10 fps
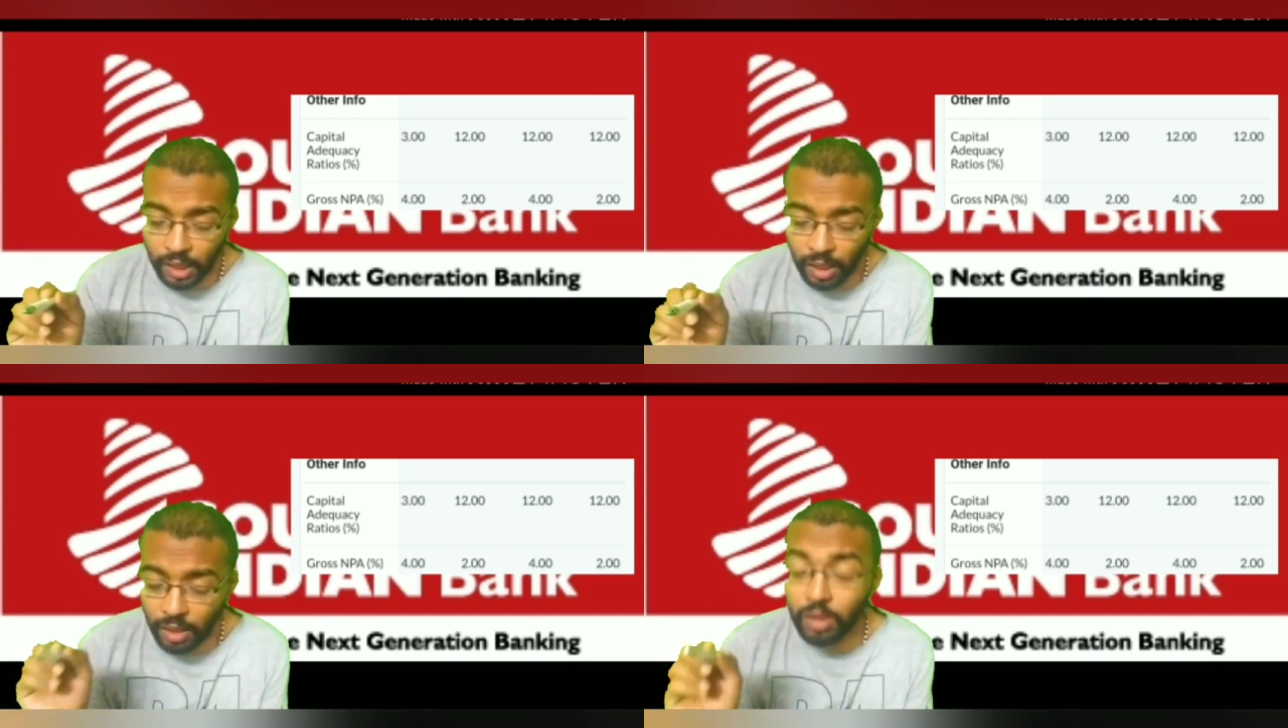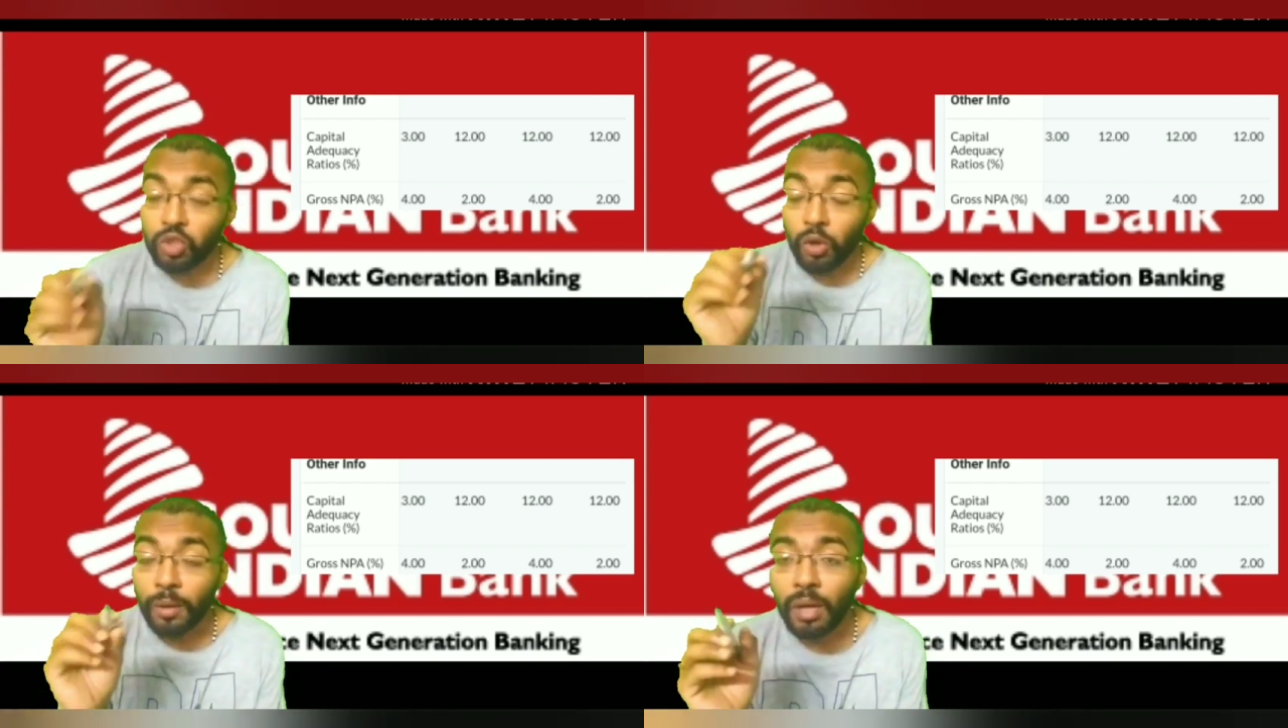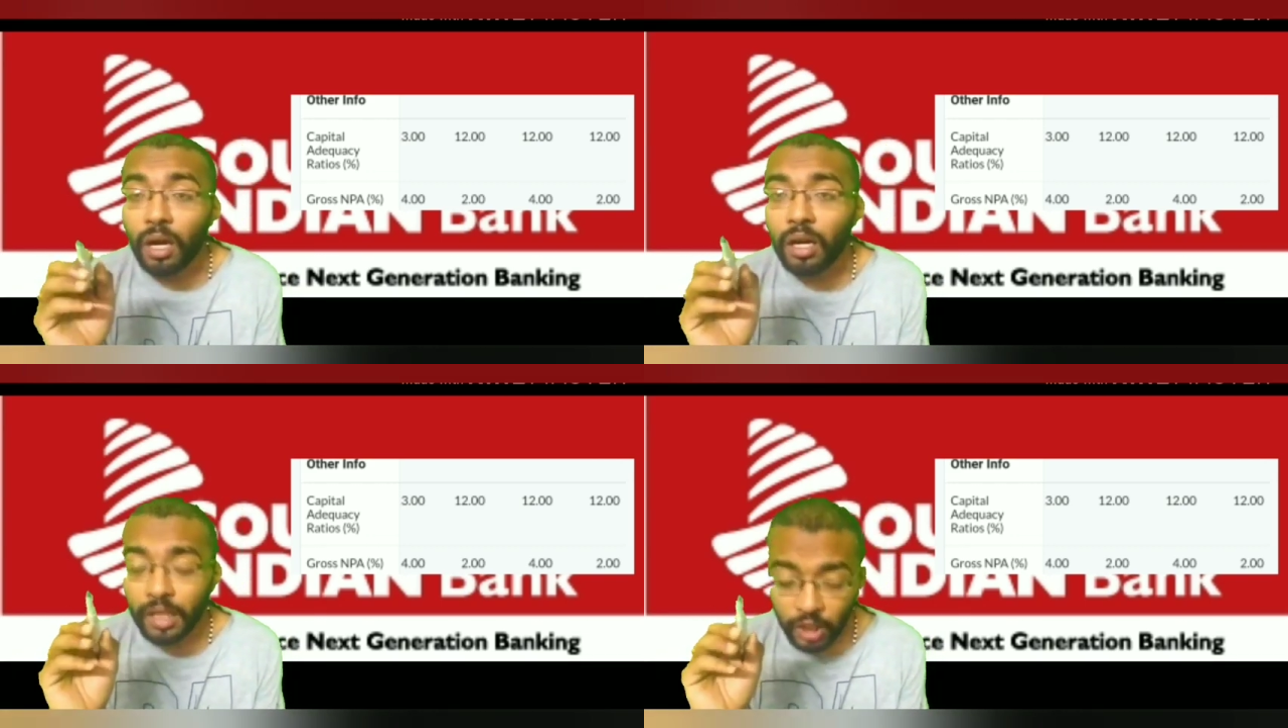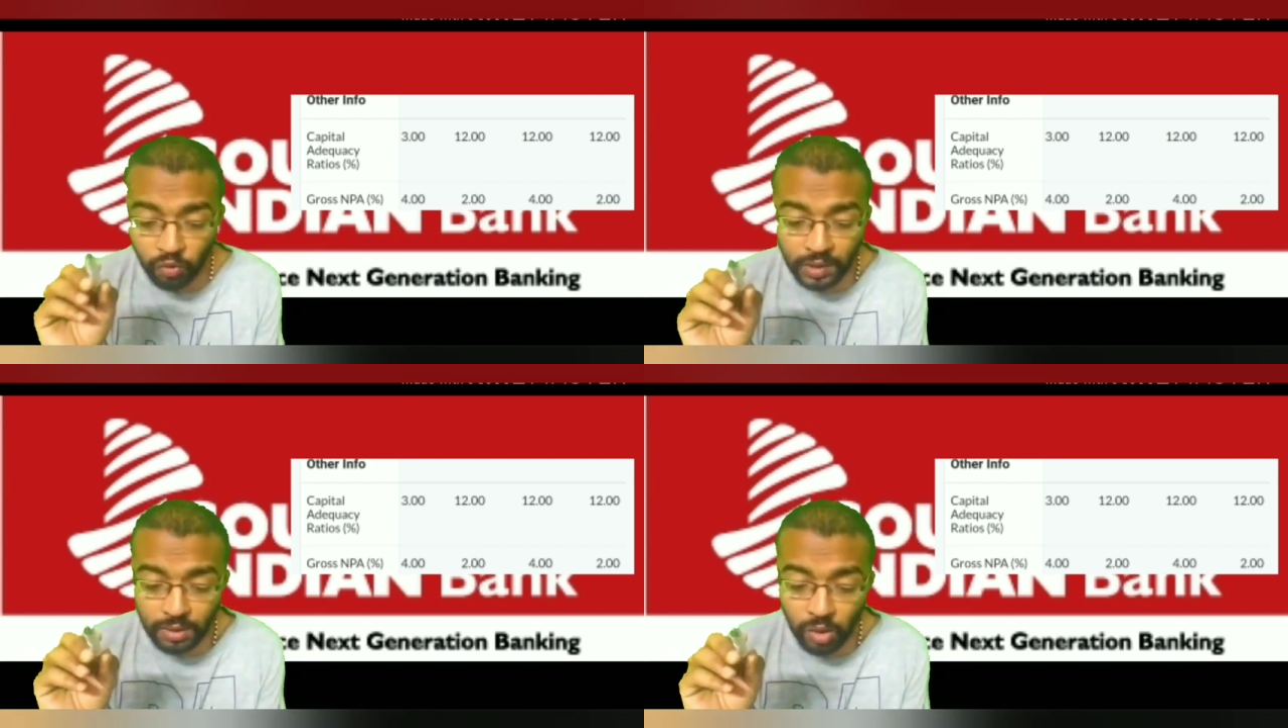It
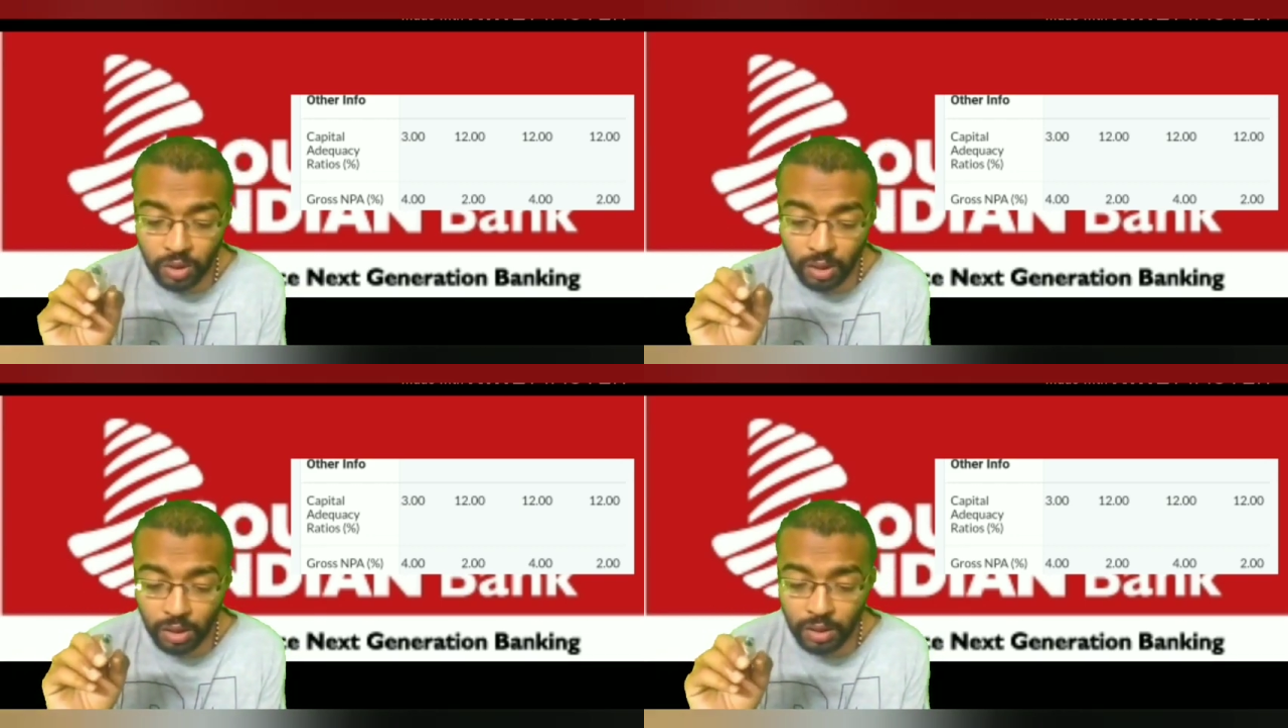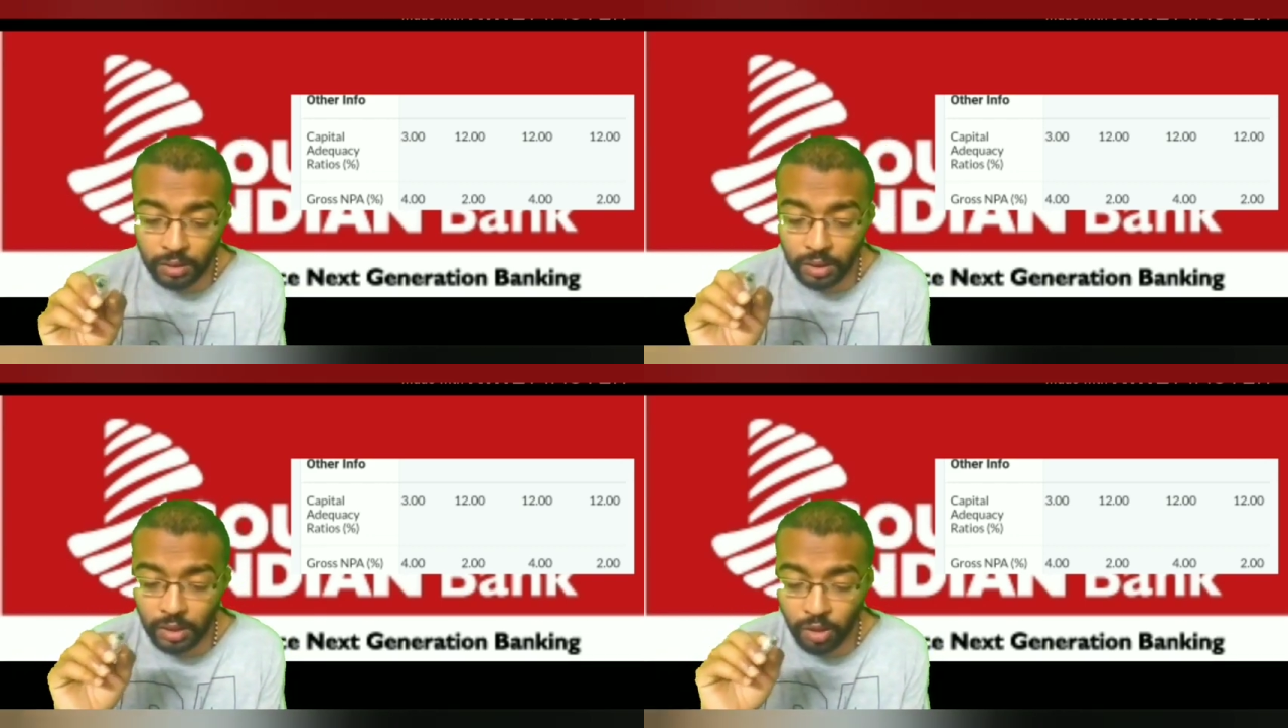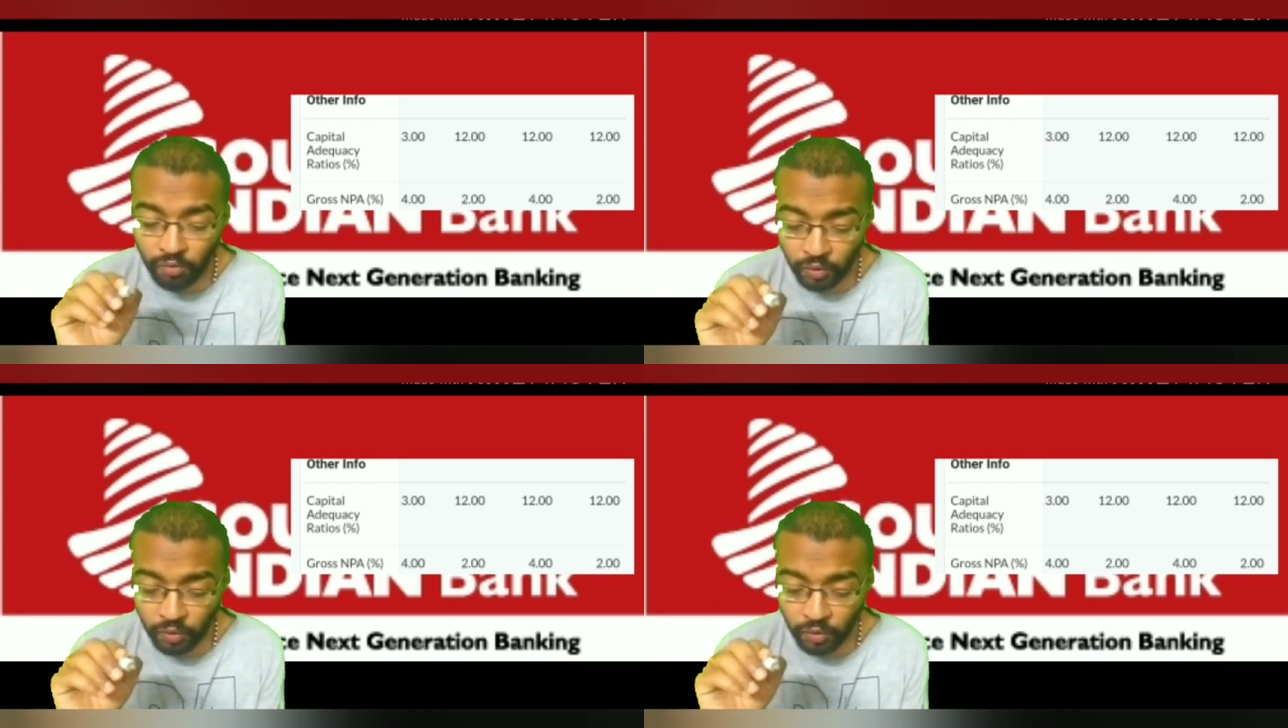was in the year of